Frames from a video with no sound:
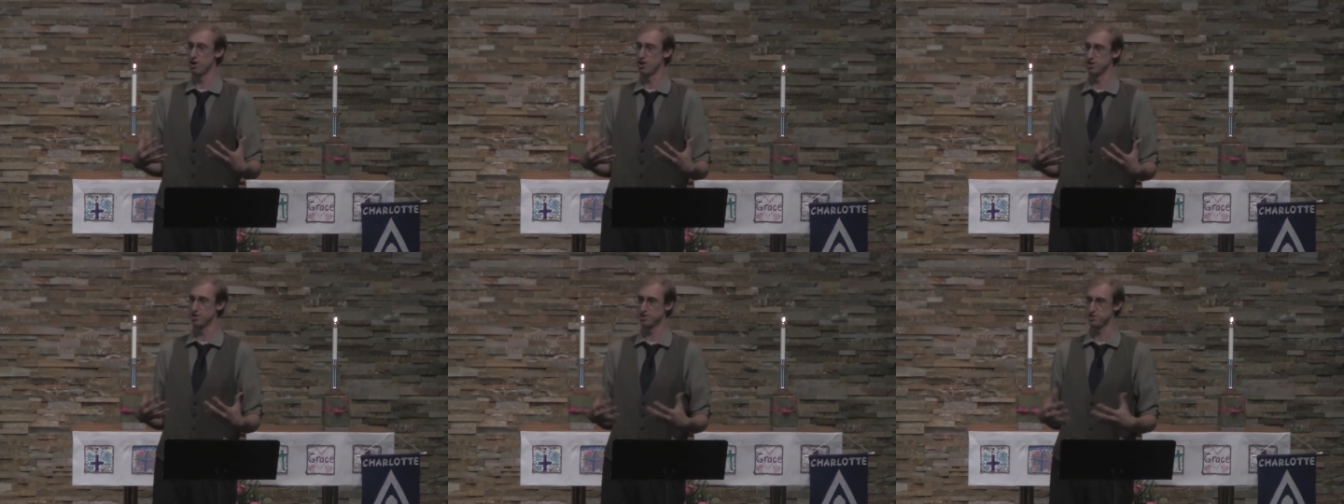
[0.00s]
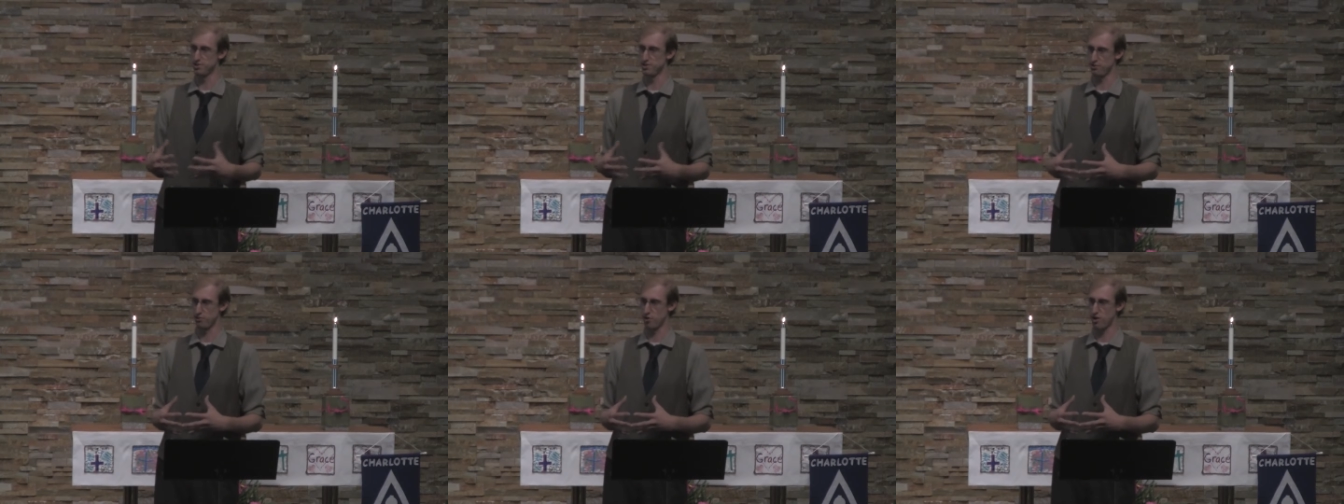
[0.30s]

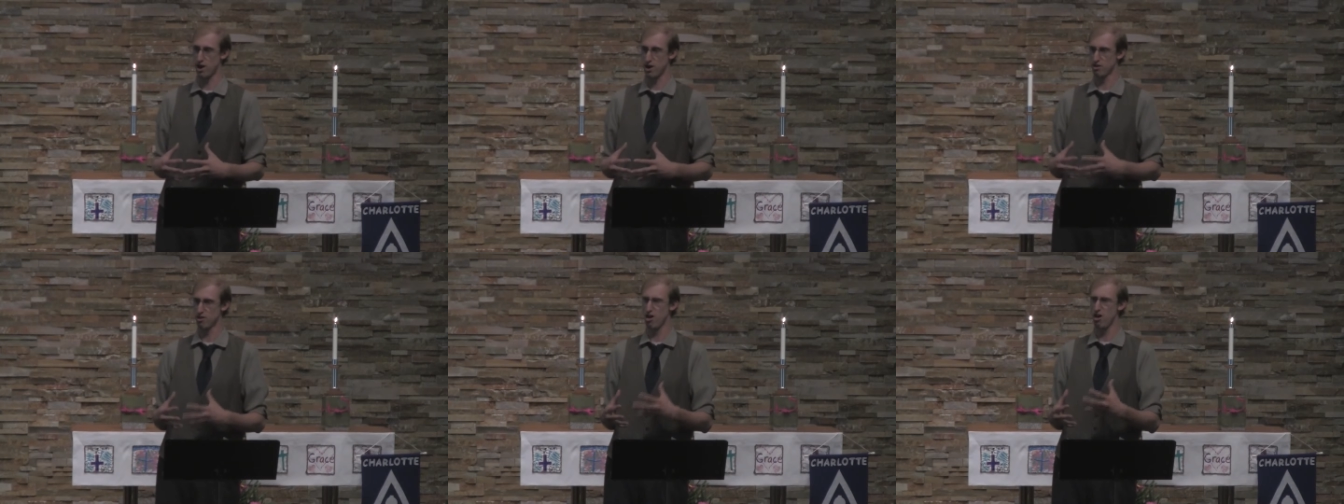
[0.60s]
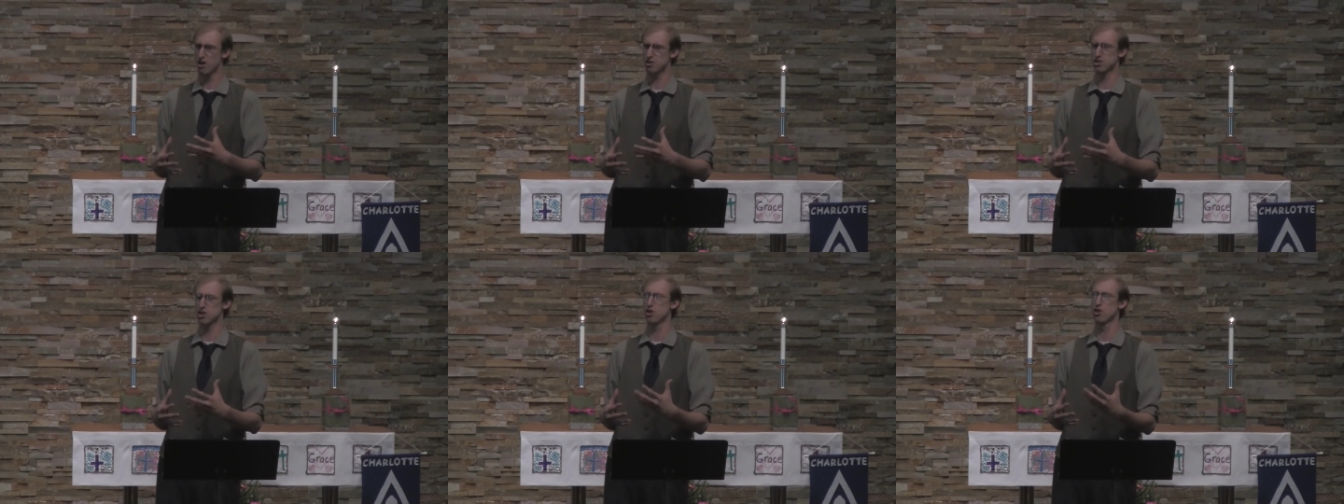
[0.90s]
was, for I
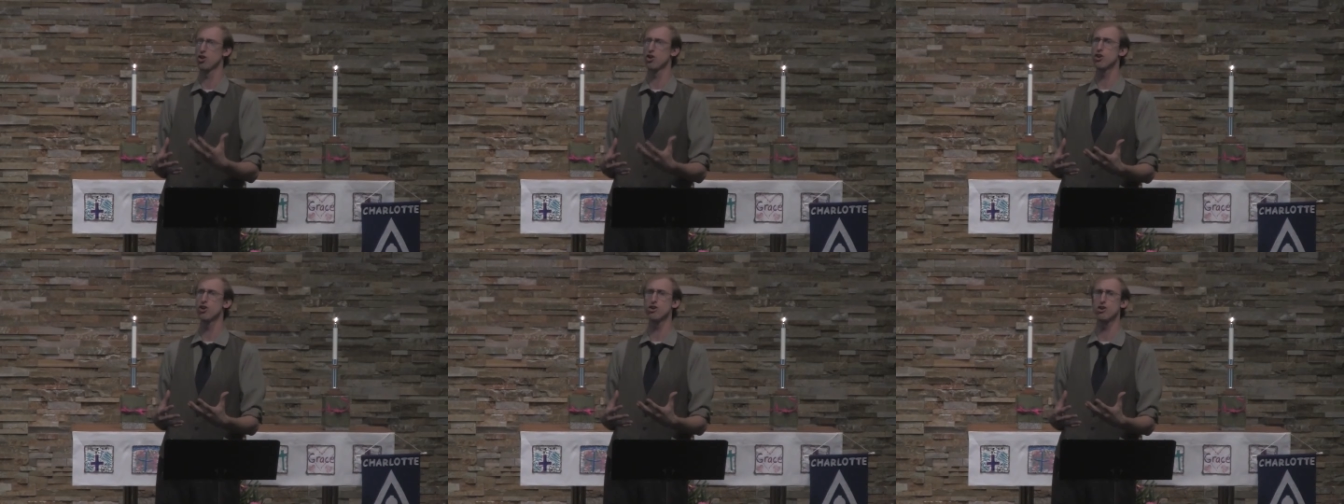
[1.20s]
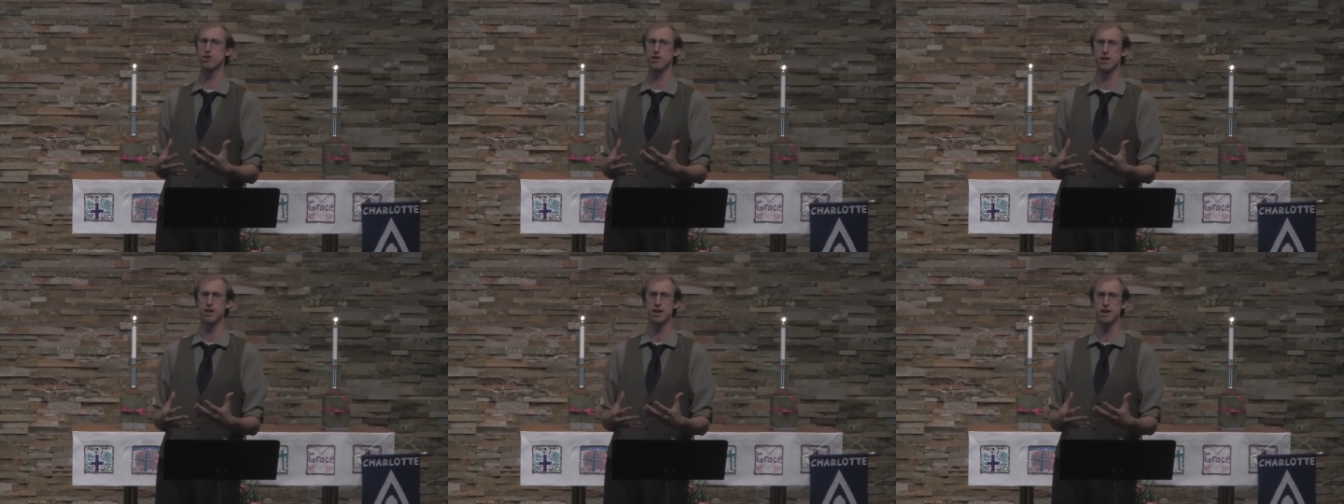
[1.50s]
longed to
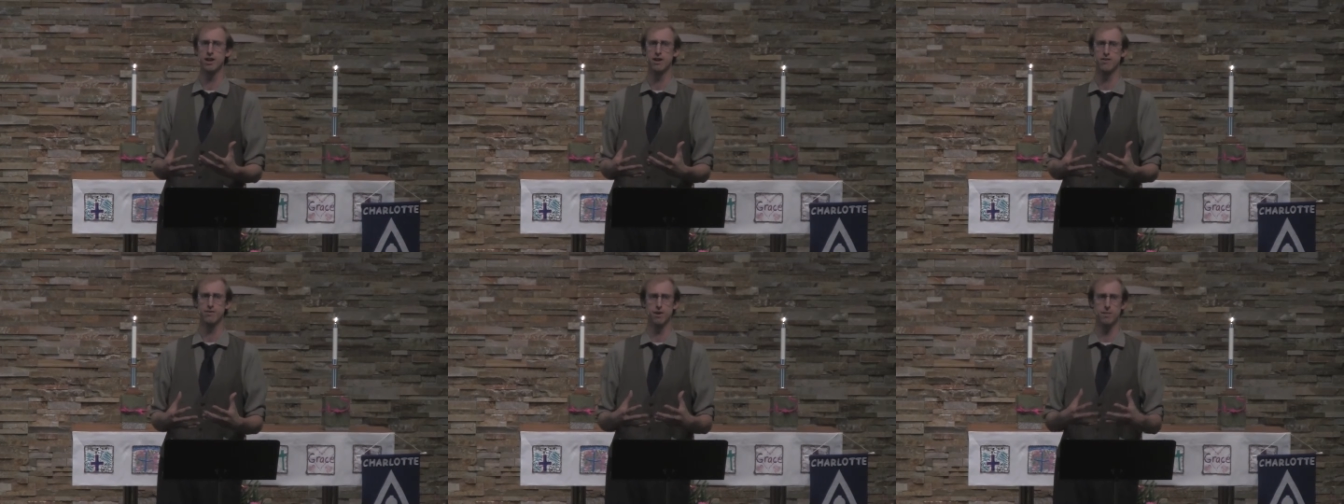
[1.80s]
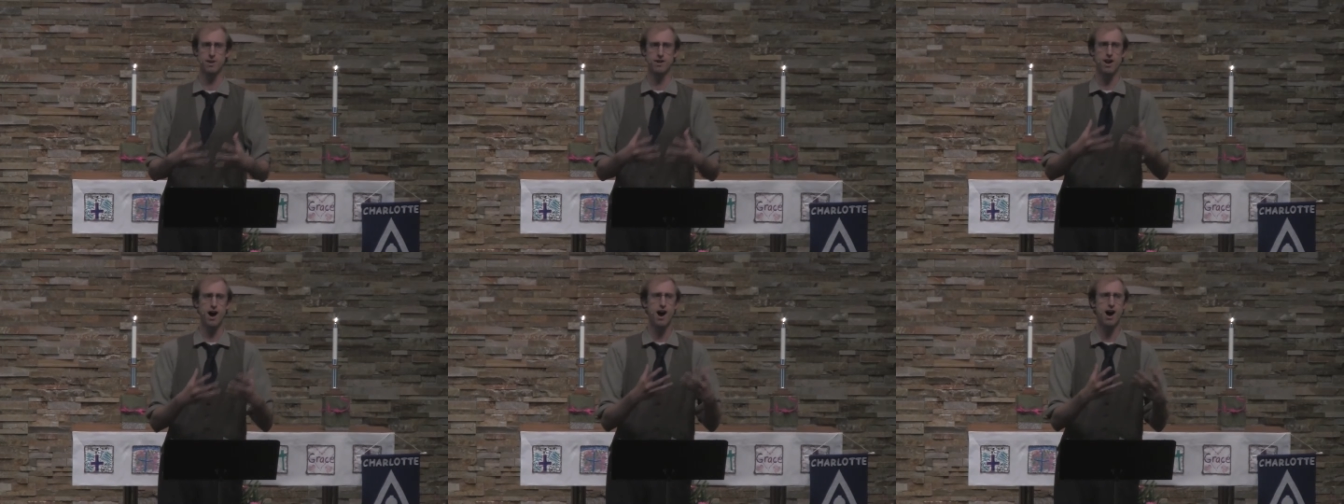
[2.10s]
learn
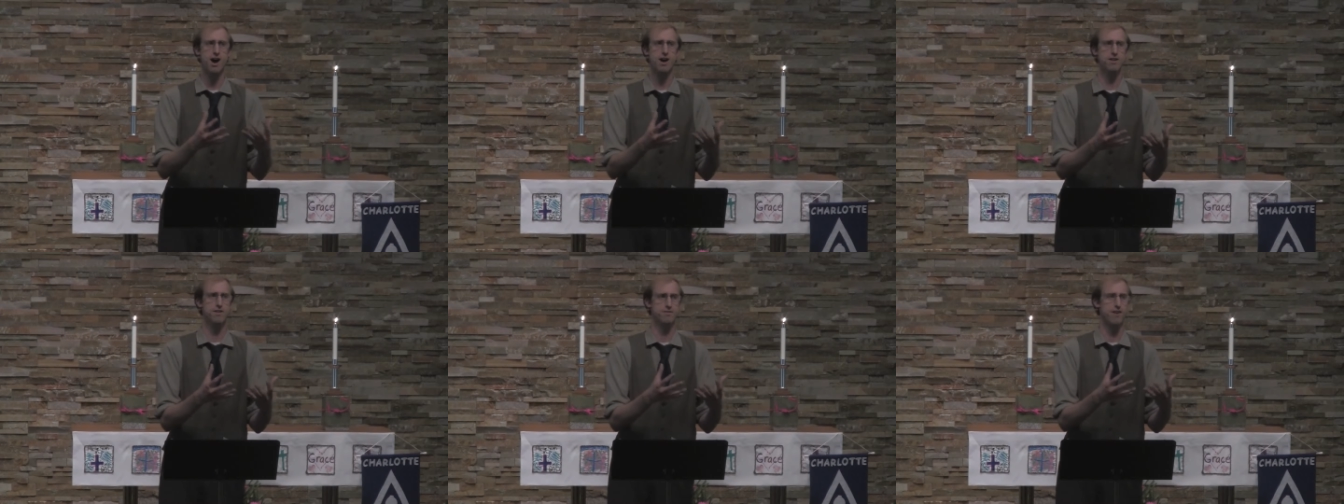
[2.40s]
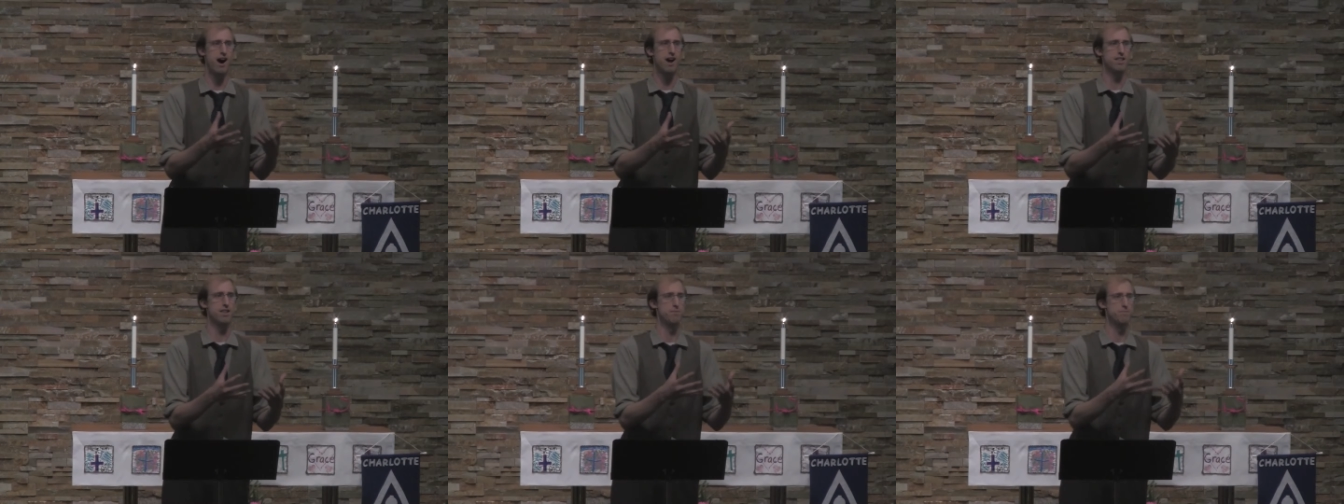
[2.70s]
from a
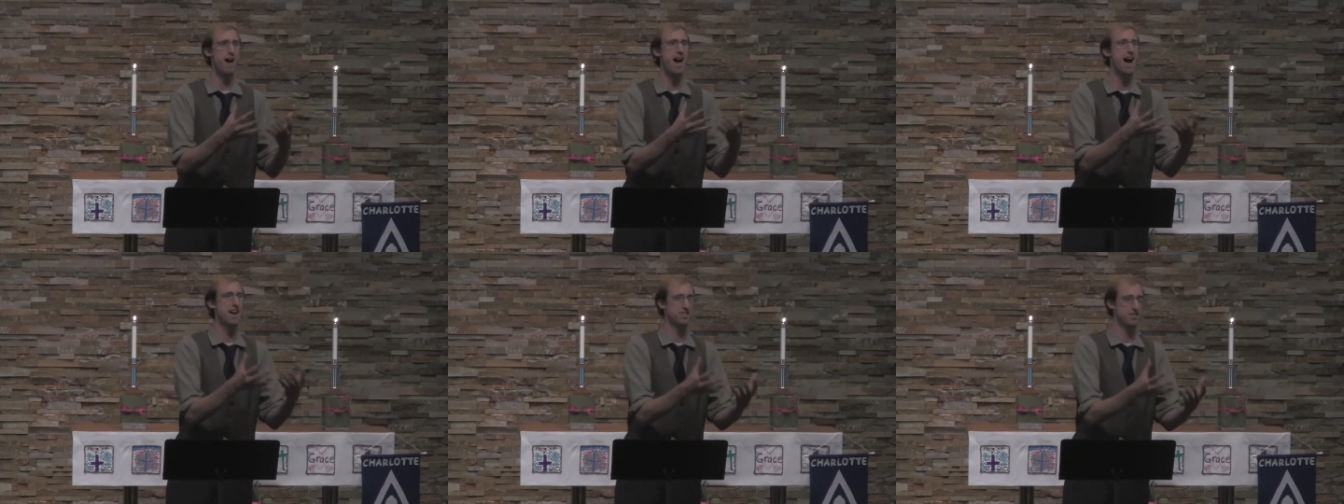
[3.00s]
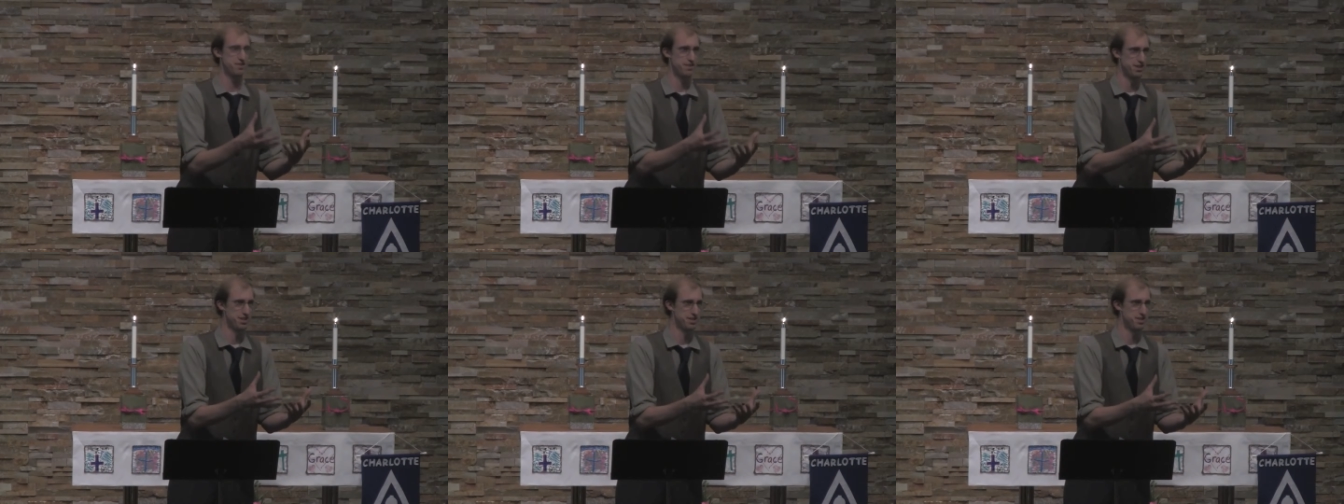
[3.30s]
non-violent
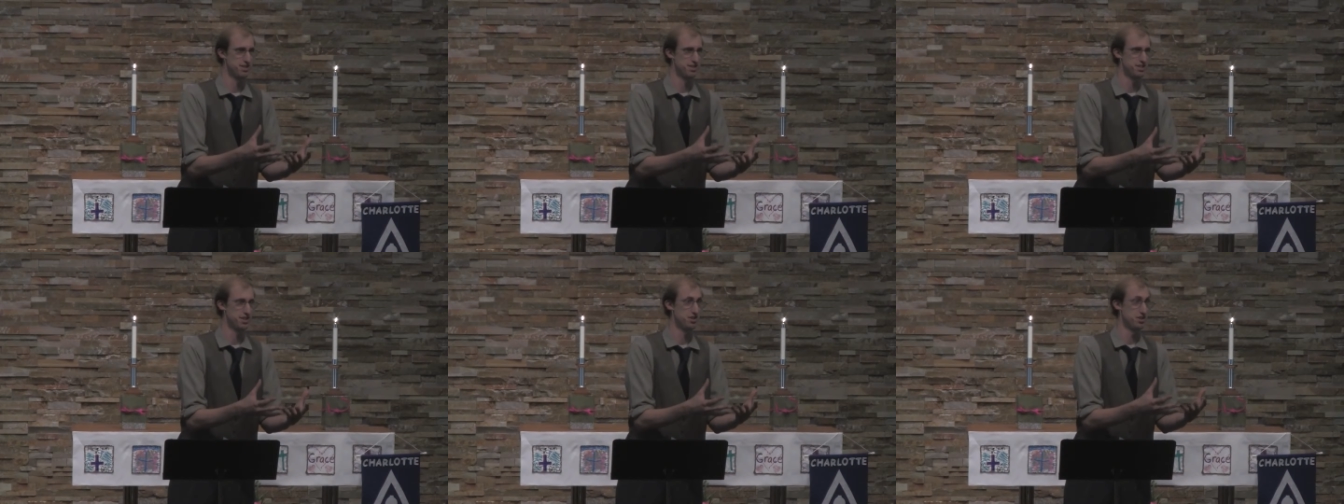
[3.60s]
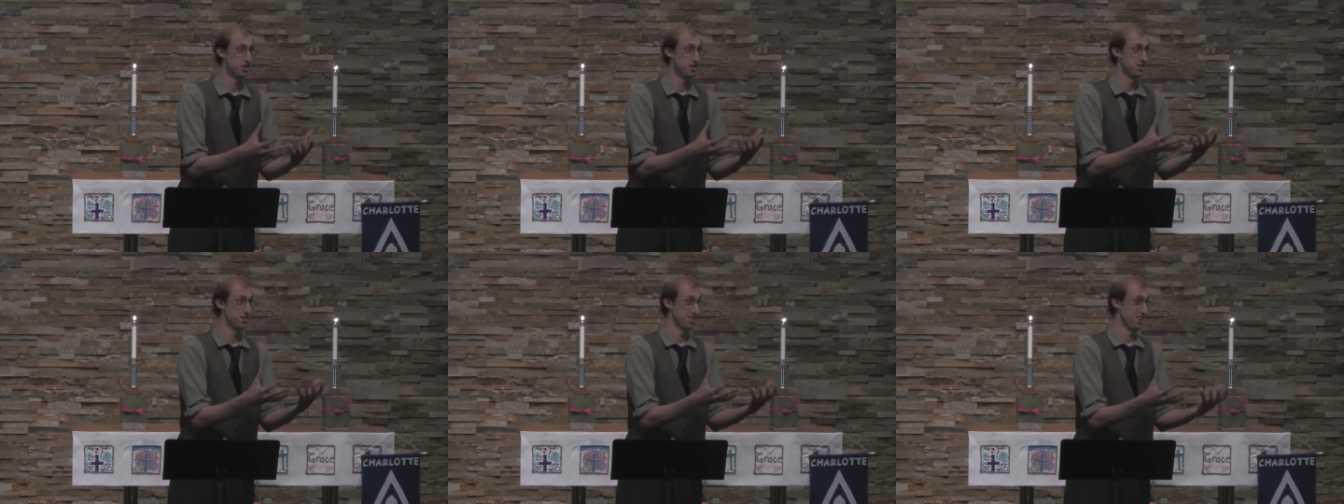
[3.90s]
pacifist
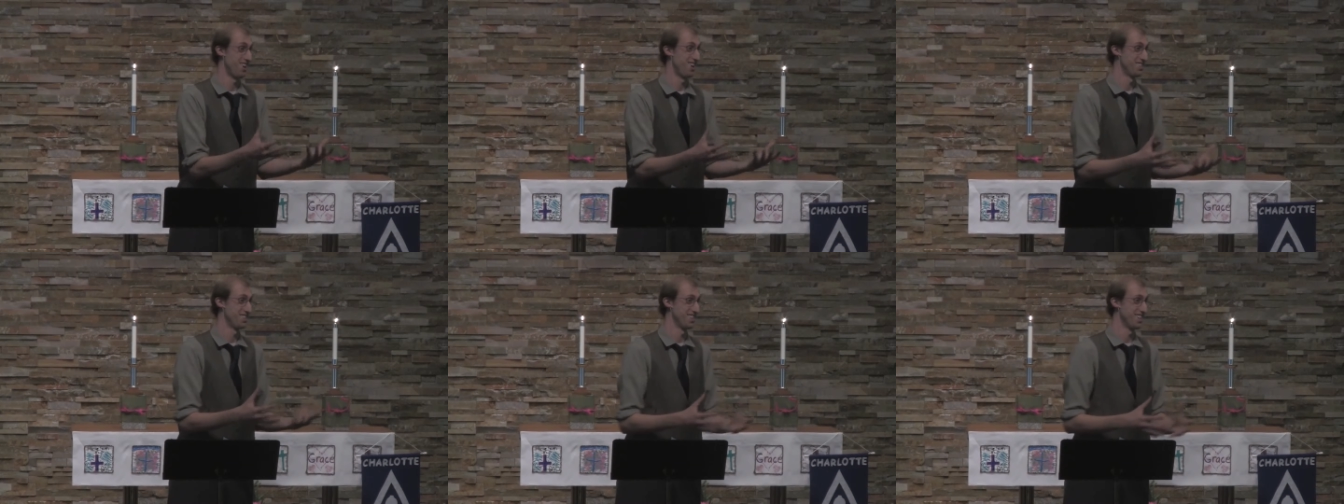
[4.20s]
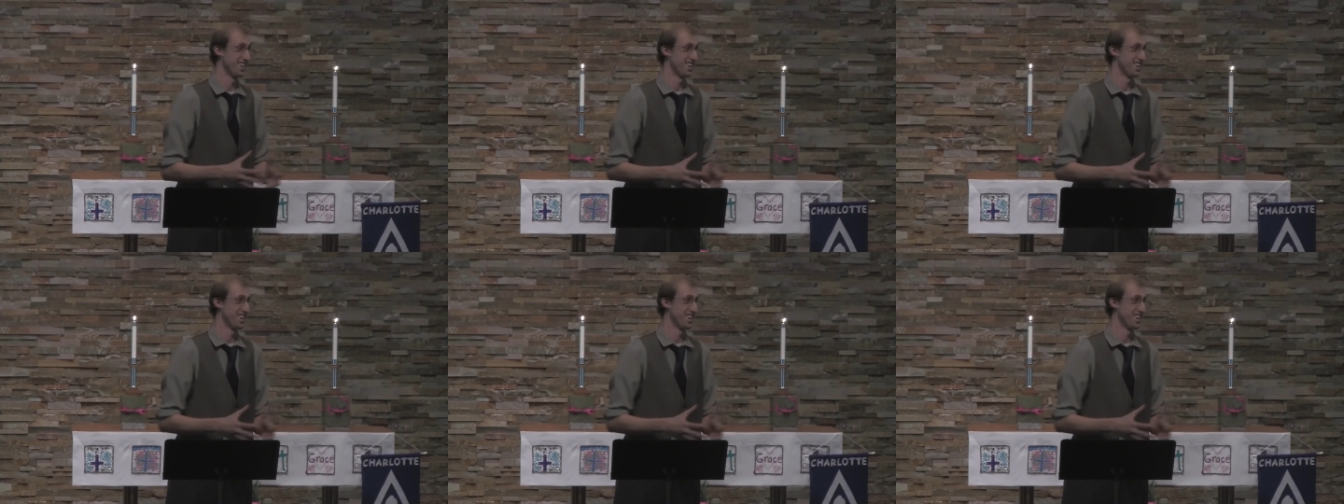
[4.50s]
such as Gandhi.